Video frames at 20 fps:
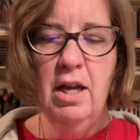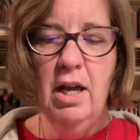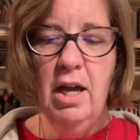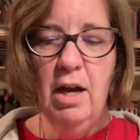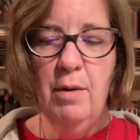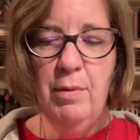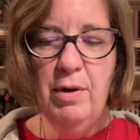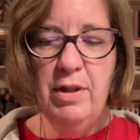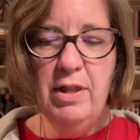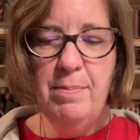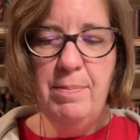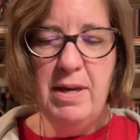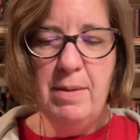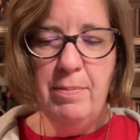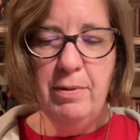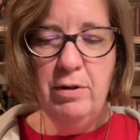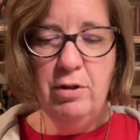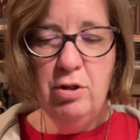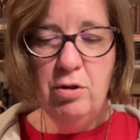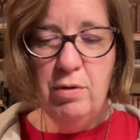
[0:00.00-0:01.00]
And when the
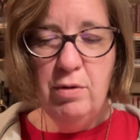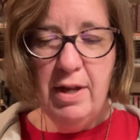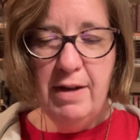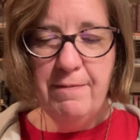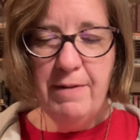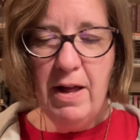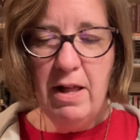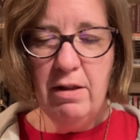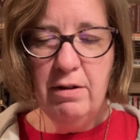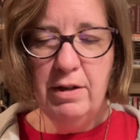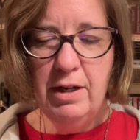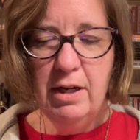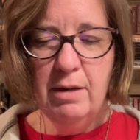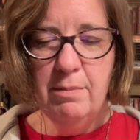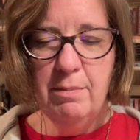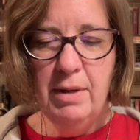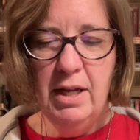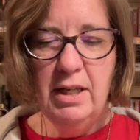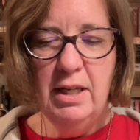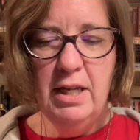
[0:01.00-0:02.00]
people knew, they followed
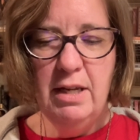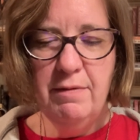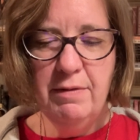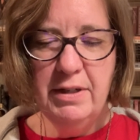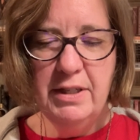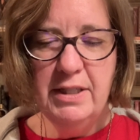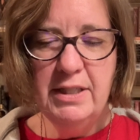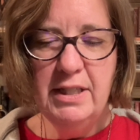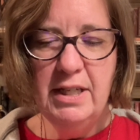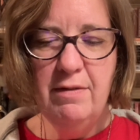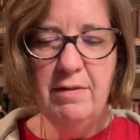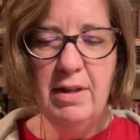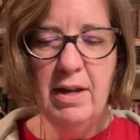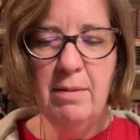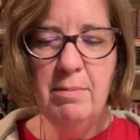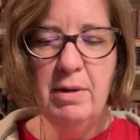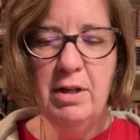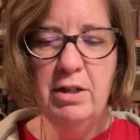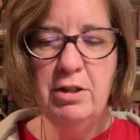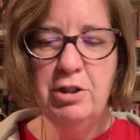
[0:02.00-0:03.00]
him, and he received
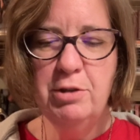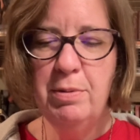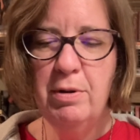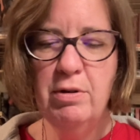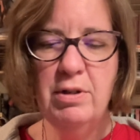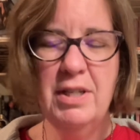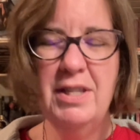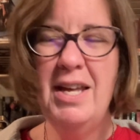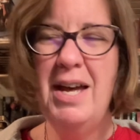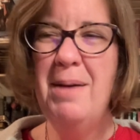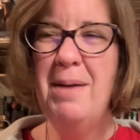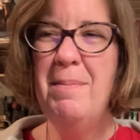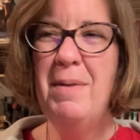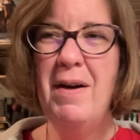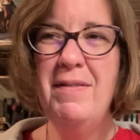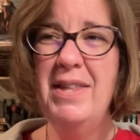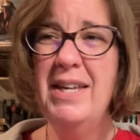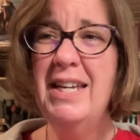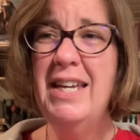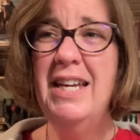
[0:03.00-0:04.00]
them, and spoke to them
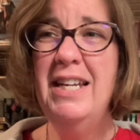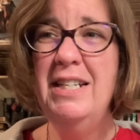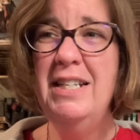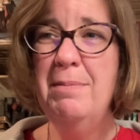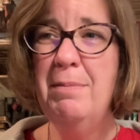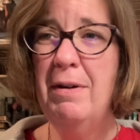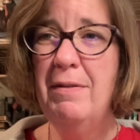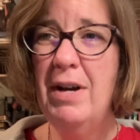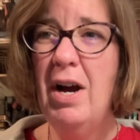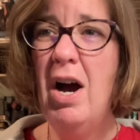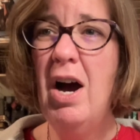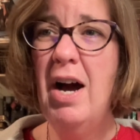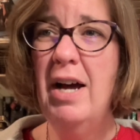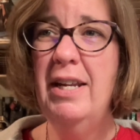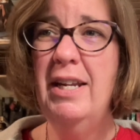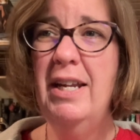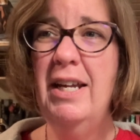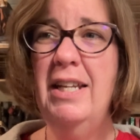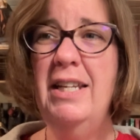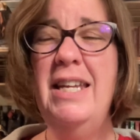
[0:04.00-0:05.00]
of the kingdom of
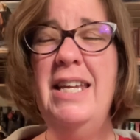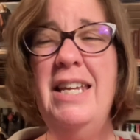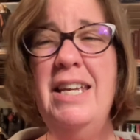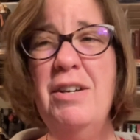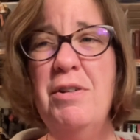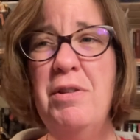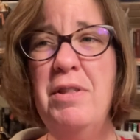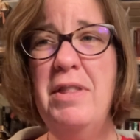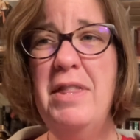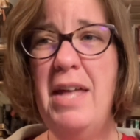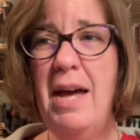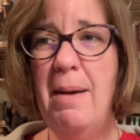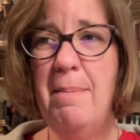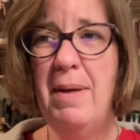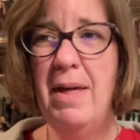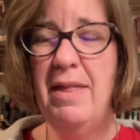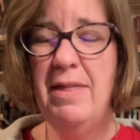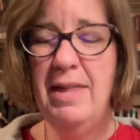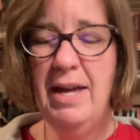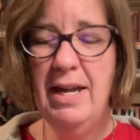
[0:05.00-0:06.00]
God, and healed them
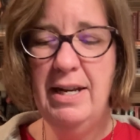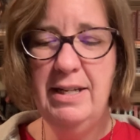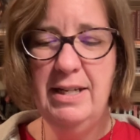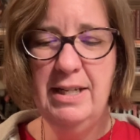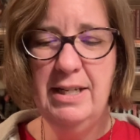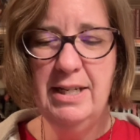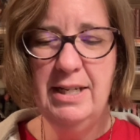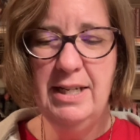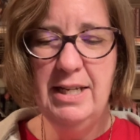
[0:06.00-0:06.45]
that needed